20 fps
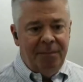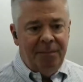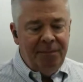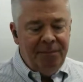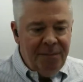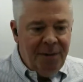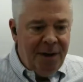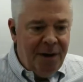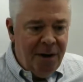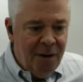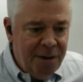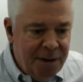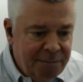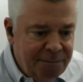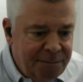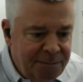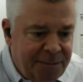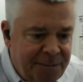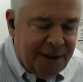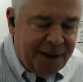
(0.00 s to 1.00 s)
In
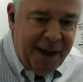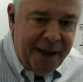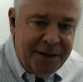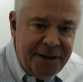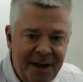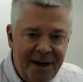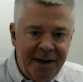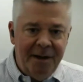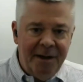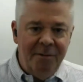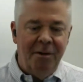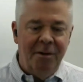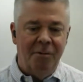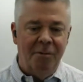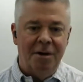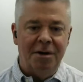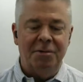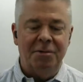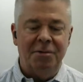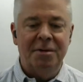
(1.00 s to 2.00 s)
the case study
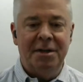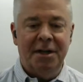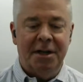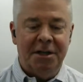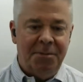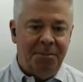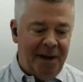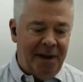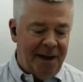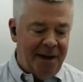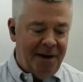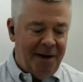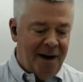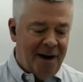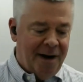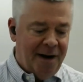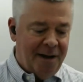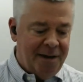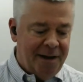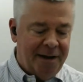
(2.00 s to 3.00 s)
we worked with Touchplan
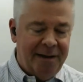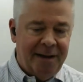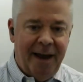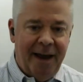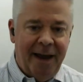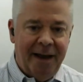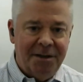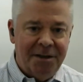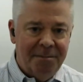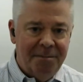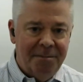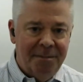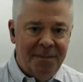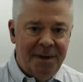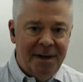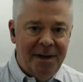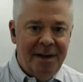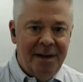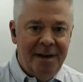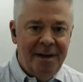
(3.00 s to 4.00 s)
on, I think they had
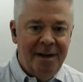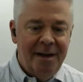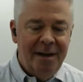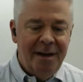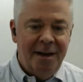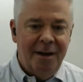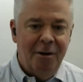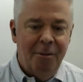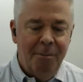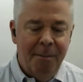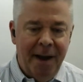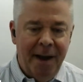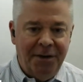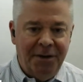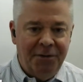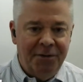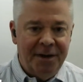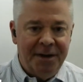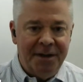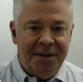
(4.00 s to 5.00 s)
some,
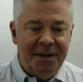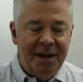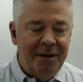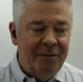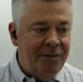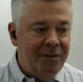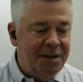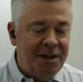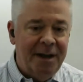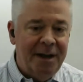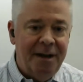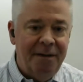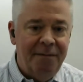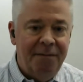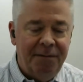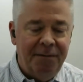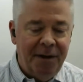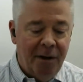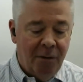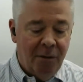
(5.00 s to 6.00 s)
metrics that we saved.
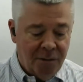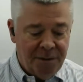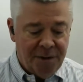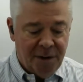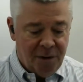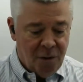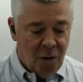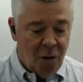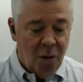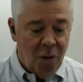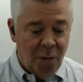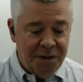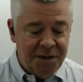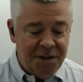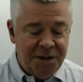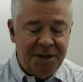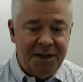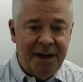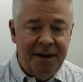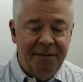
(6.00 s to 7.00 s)
The goal was
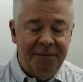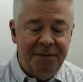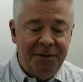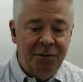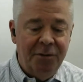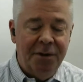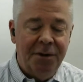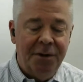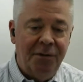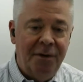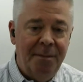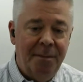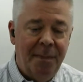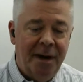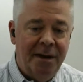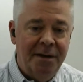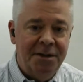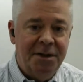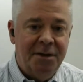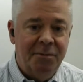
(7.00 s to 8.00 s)
to save 2 or 3
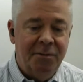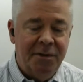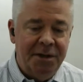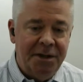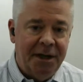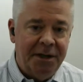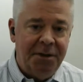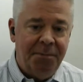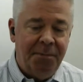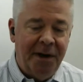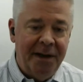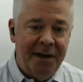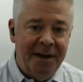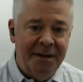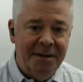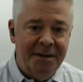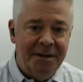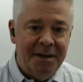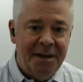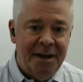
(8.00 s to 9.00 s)
months, and with
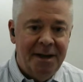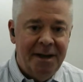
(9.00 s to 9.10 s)
Touchplan's